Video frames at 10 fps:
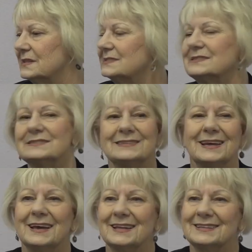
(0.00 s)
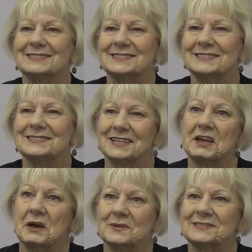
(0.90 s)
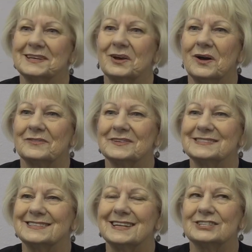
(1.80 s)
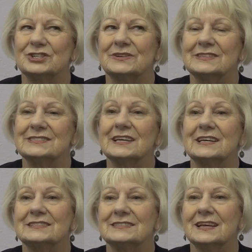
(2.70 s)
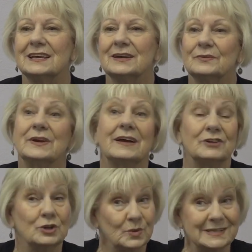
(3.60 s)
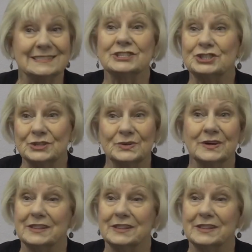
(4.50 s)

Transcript: This is it. This is the counseling office, and as you can see, we have a noise issue,